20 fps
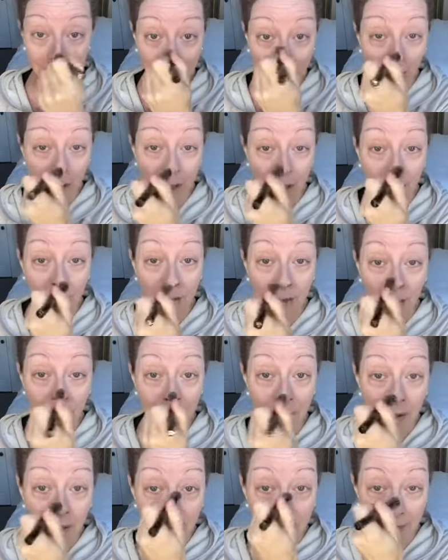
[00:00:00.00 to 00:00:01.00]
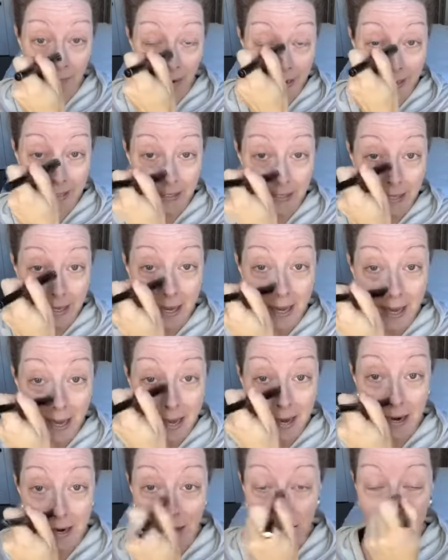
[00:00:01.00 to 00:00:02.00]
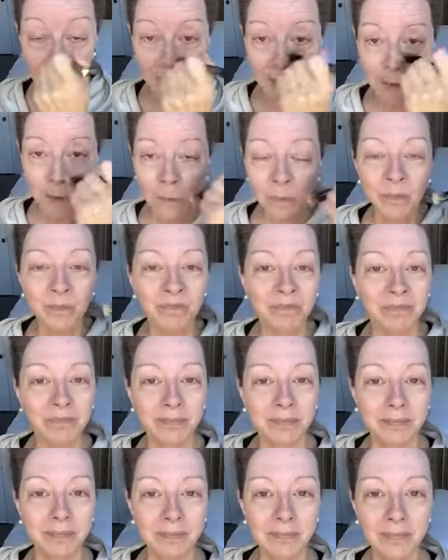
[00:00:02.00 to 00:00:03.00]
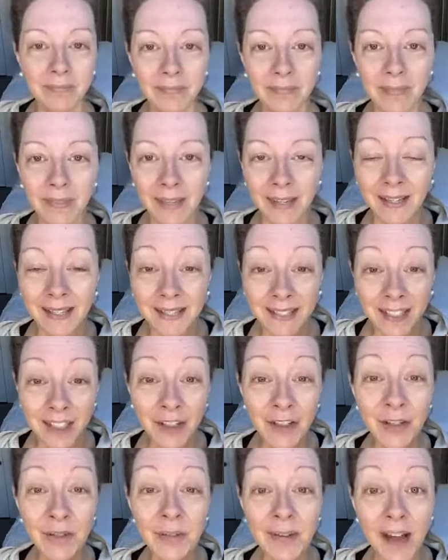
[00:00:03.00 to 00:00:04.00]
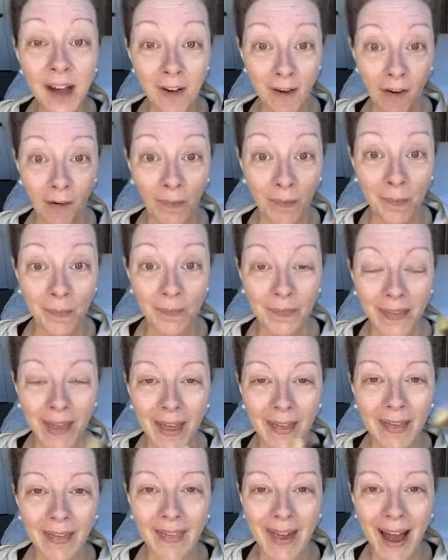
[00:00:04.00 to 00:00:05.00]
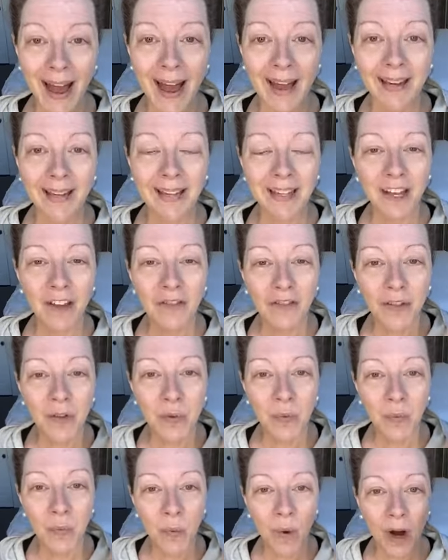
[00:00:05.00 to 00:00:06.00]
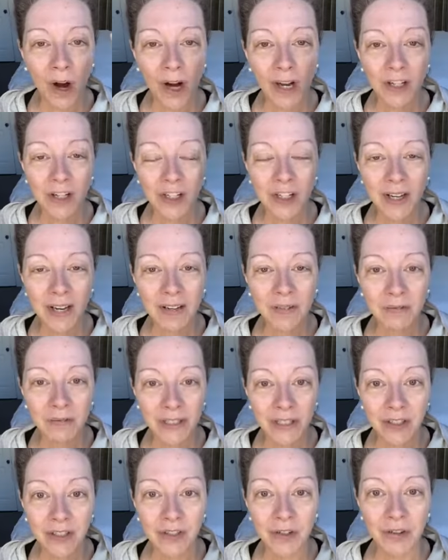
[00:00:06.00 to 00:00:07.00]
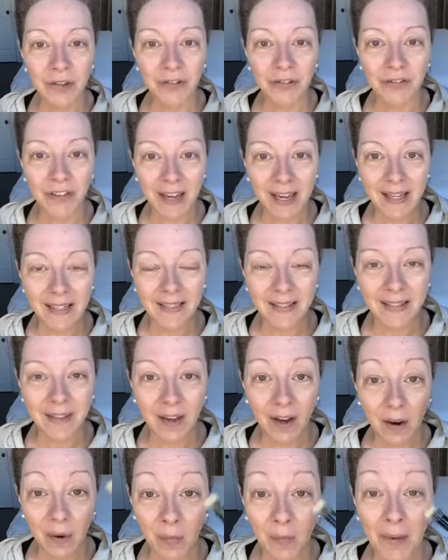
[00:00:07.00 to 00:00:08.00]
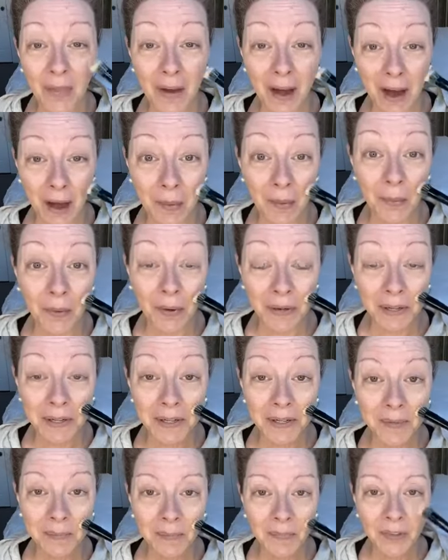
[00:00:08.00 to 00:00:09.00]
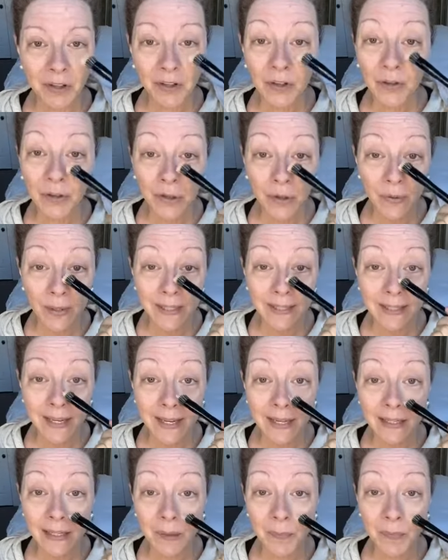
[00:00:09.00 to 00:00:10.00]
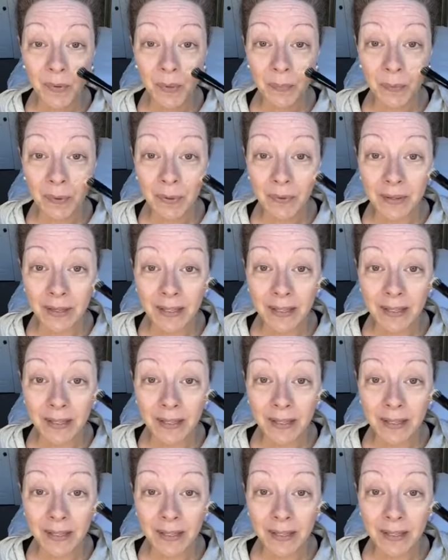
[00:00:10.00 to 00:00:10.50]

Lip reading: all right in here. Did you know that if you wash and rinse your face with hot water, you're going to end up with broken